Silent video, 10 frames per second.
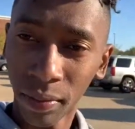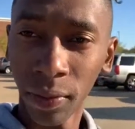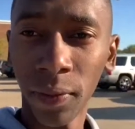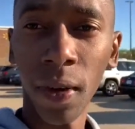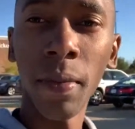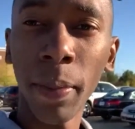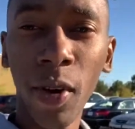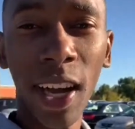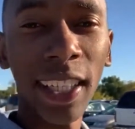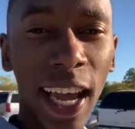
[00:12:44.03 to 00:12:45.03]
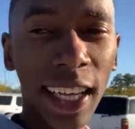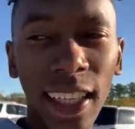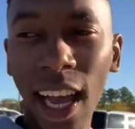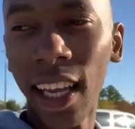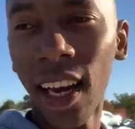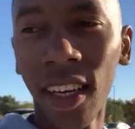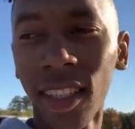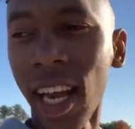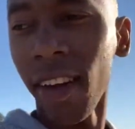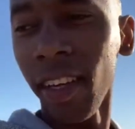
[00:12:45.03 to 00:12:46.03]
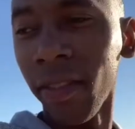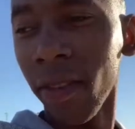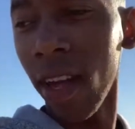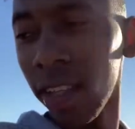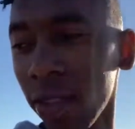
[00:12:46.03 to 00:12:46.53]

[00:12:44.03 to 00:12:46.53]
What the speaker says: from your boy Tyrekevlogs or